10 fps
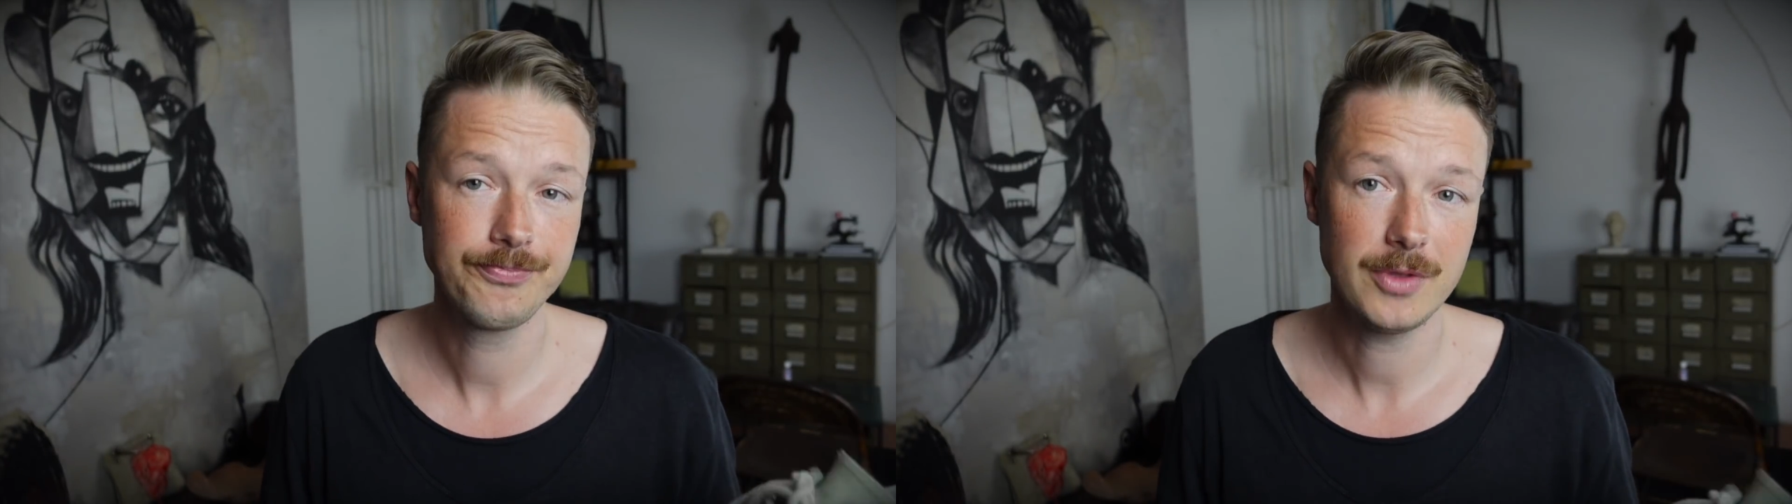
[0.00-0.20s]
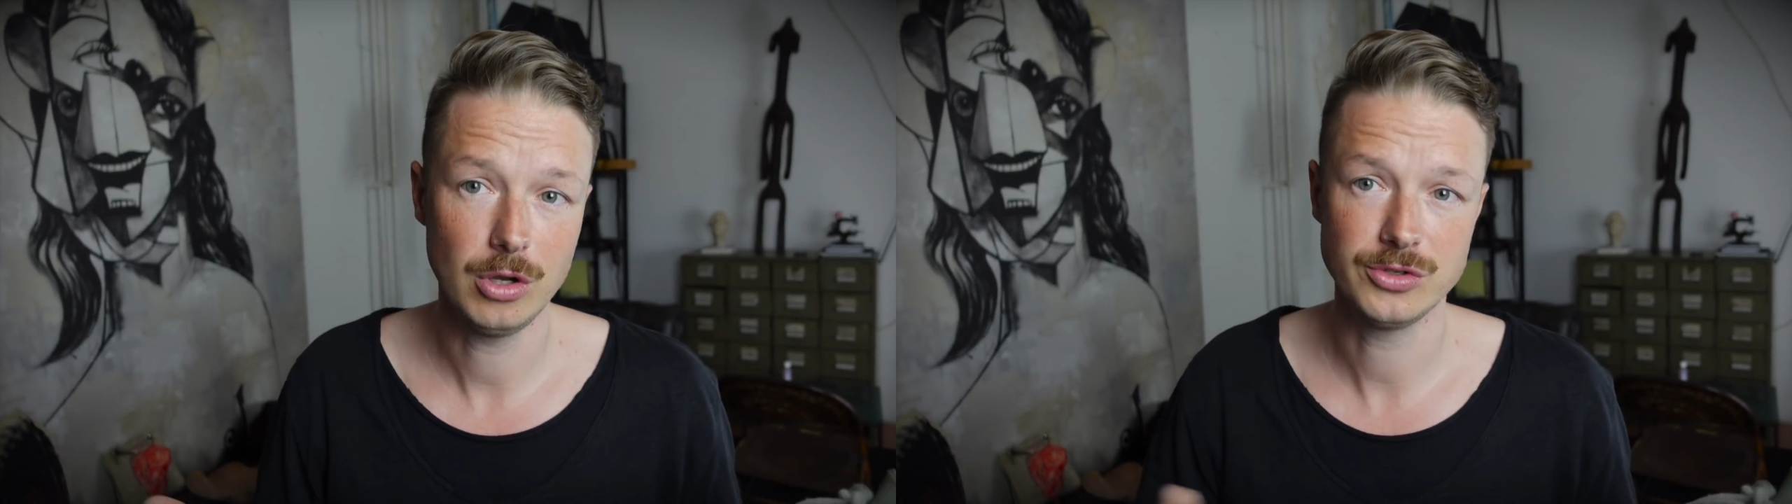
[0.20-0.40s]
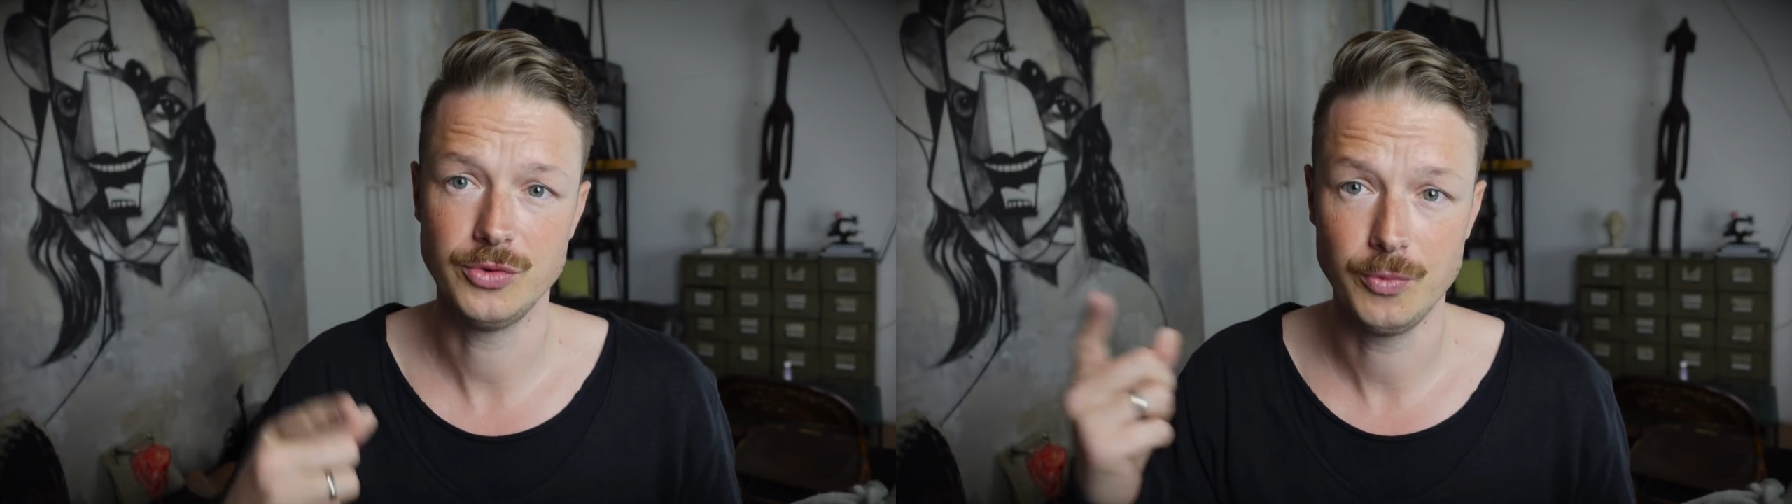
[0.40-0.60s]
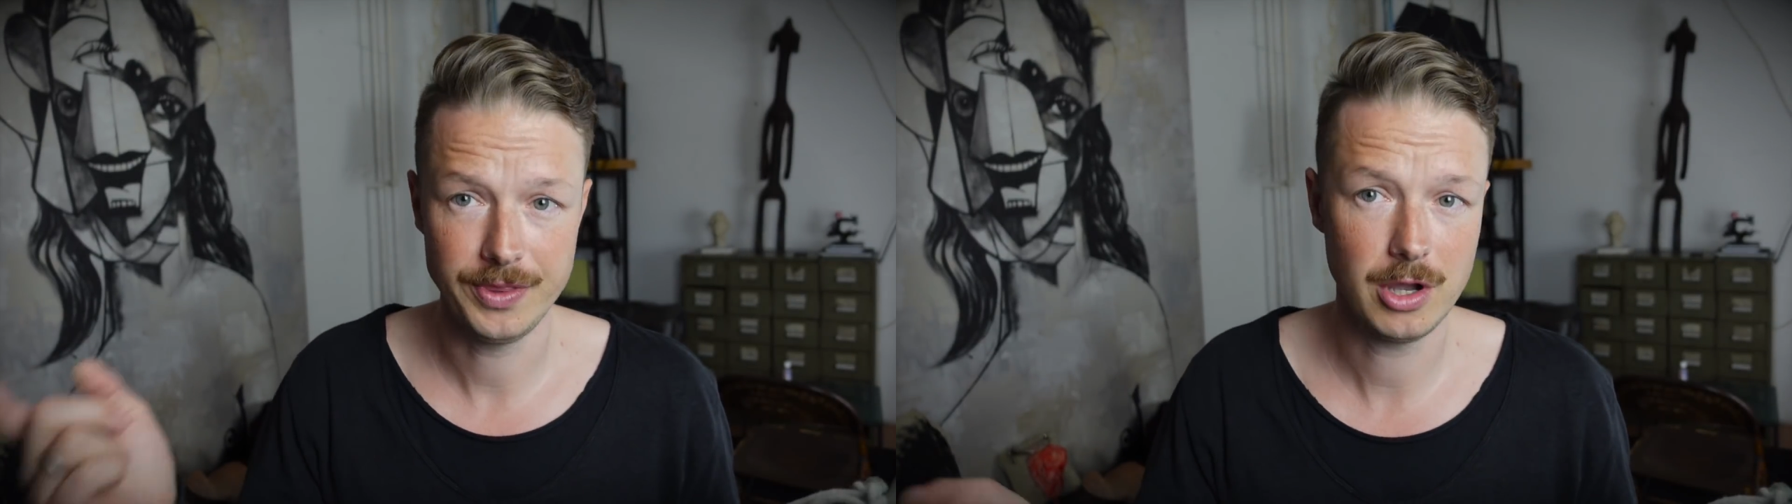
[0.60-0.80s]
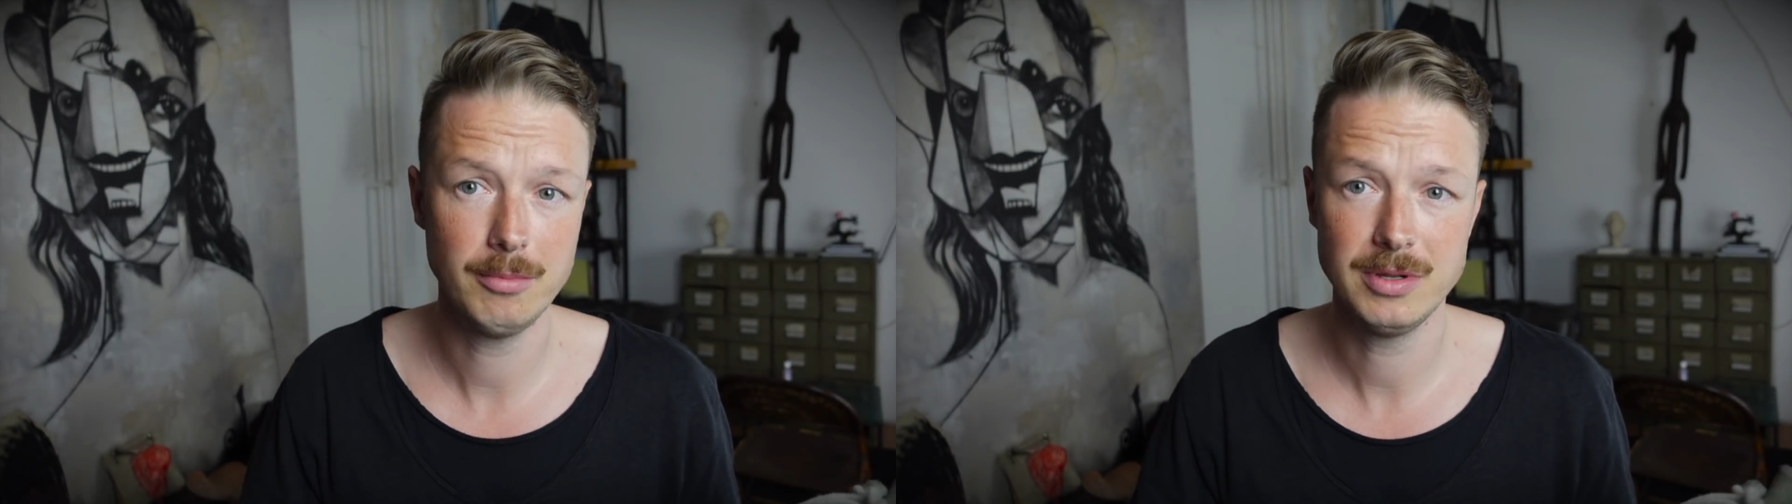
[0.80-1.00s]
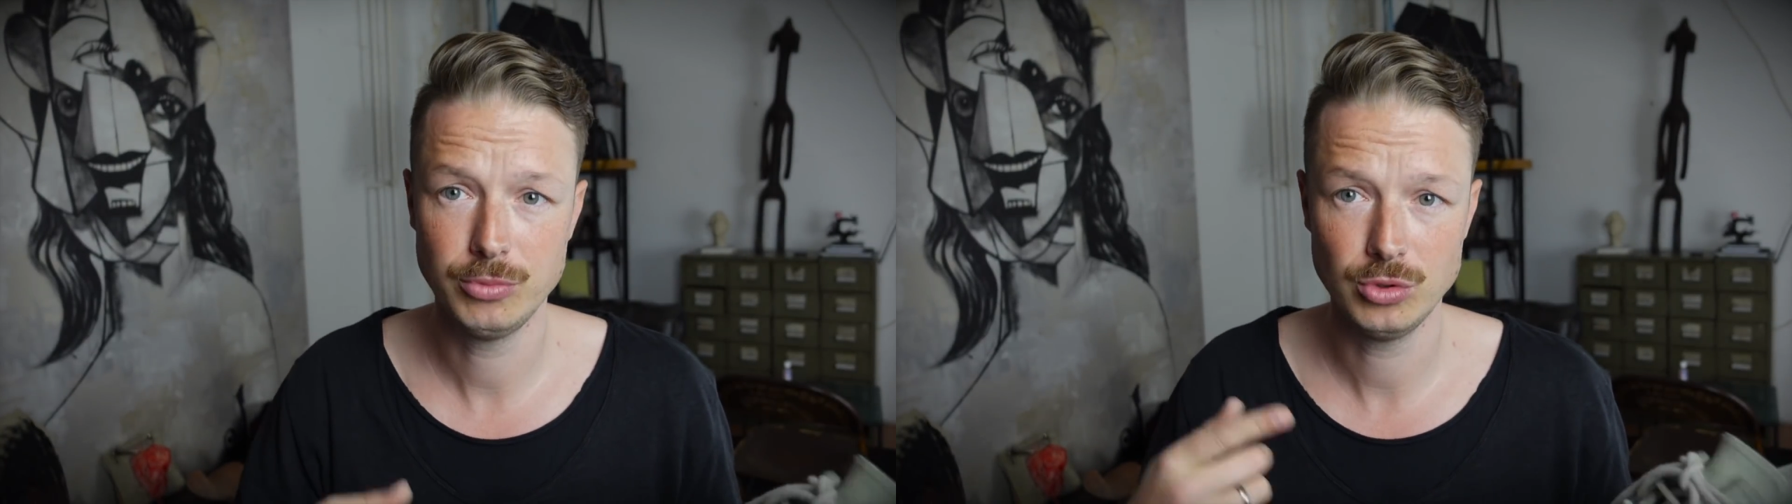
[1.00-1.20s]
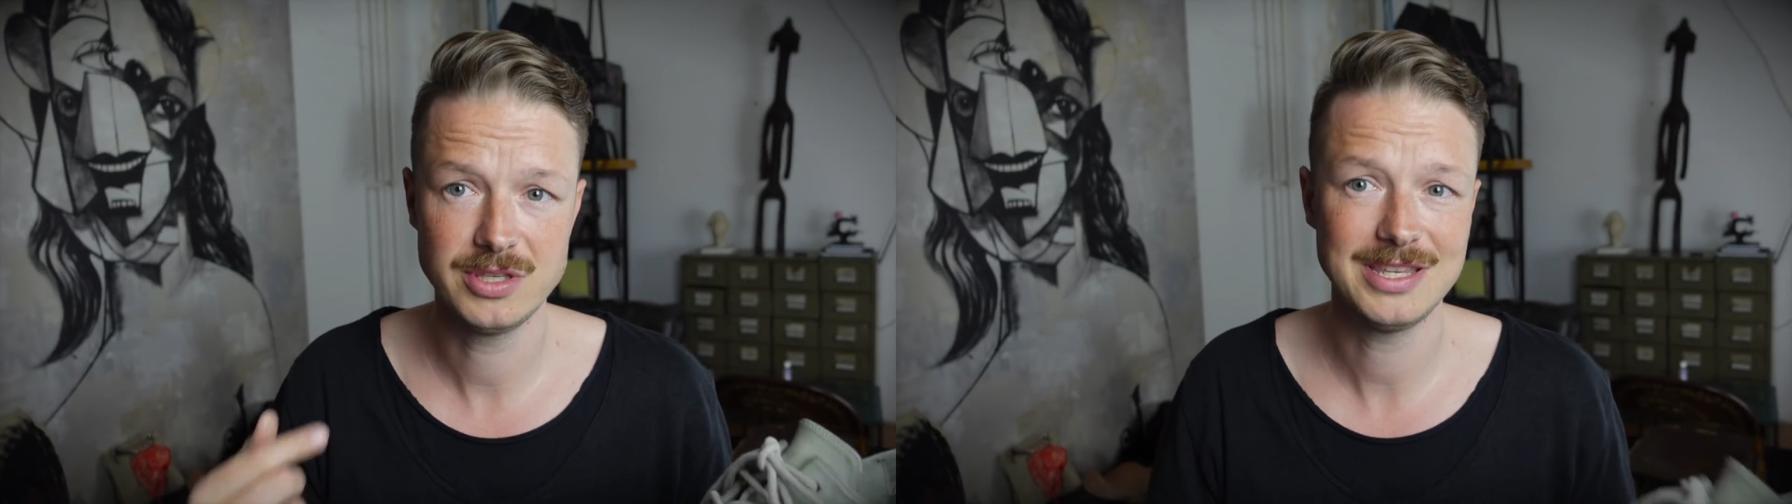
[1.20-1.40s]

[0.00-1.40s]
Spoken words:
Also with the combat boots,